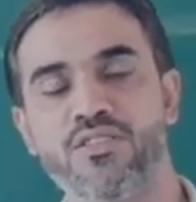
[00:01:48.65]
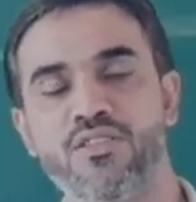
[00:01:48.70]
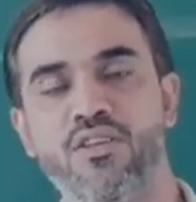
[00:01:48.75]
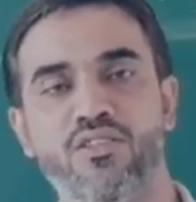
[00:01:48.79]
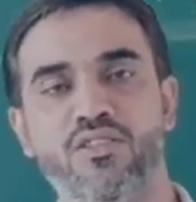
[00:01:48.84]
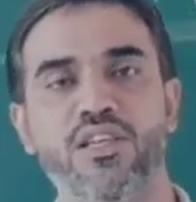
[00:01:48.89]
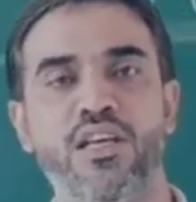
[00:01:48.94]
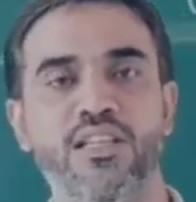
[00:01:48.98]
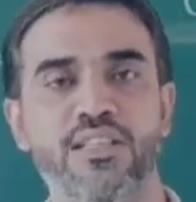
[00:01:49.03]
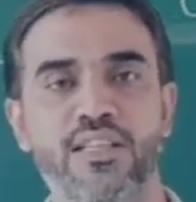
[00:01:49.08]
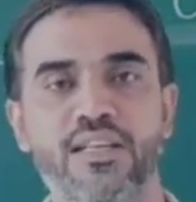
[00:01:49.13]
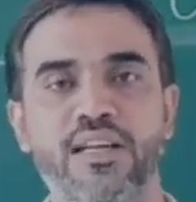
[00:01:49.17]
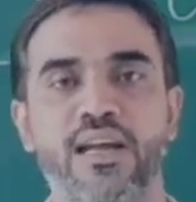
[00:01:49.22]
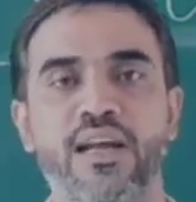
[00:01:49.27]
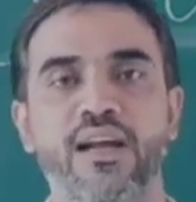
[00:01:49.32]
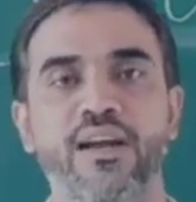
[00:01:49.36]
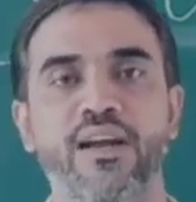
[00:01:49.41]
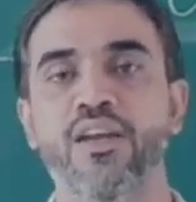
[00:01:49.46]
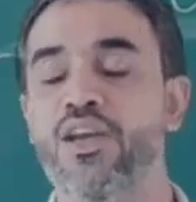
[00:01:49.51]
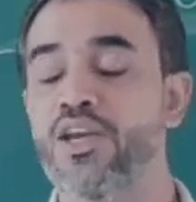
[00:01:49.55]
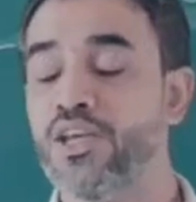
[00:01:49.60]
On the other
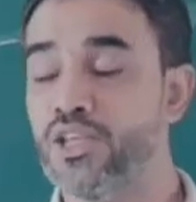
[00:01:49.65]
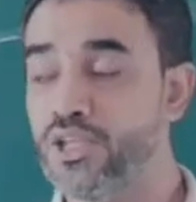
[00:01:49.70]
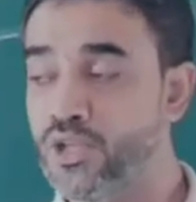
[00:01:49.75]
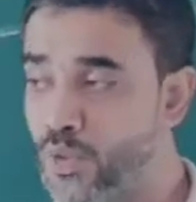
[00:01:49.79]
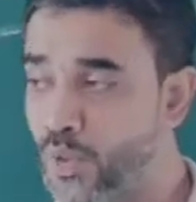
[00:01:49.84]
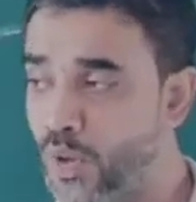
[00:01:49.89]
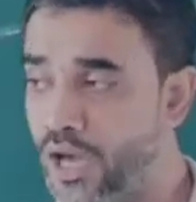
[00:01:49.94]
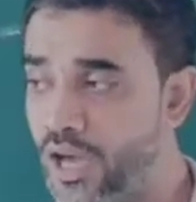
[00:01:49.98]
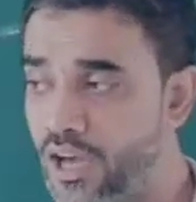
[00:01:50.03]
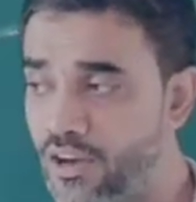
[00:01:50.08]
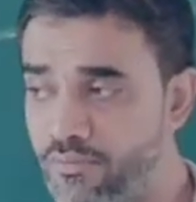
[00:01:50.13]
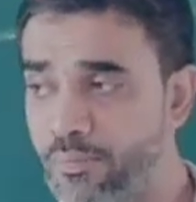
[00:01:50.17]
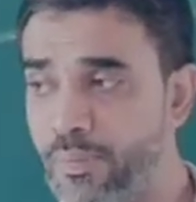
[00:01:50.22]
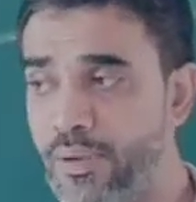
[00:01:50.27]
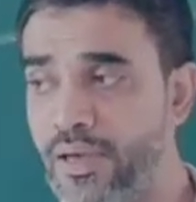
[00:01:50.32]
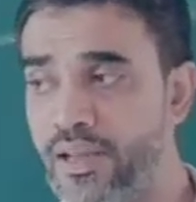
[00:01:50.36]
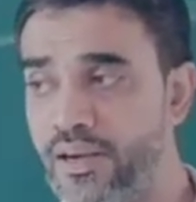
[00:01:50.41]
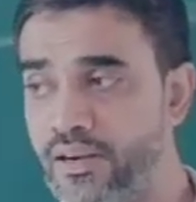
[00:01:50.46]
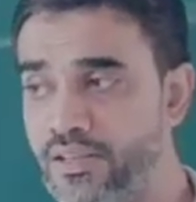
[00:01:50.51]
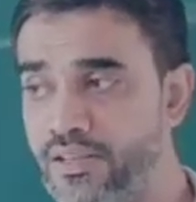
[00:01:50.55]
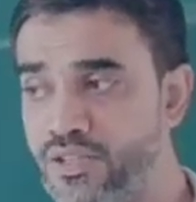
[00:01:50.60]
hand, you have
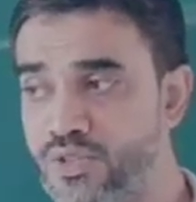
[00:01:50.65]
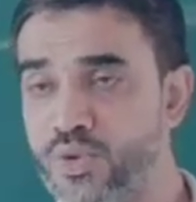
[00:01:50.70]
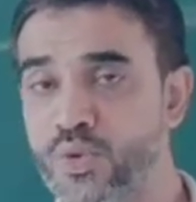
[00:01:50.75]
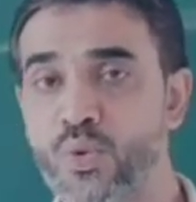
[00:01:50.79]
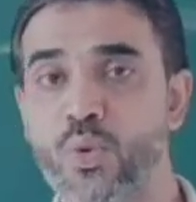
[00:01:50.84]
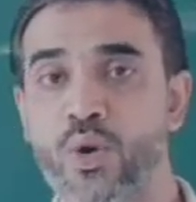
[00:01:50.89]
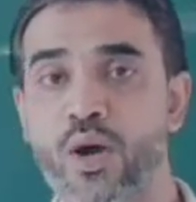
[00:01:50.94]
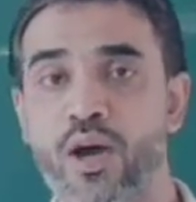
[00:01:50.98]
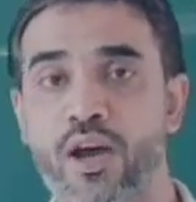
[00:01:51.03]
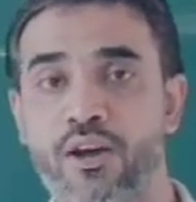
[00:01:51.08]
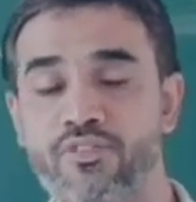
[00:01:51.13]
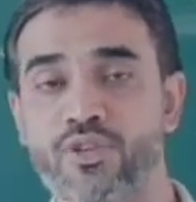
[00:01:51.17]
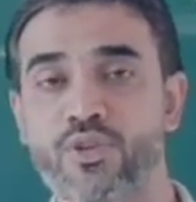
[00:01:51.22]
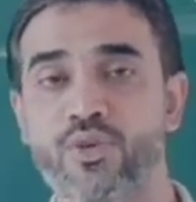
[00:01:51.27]
parents who have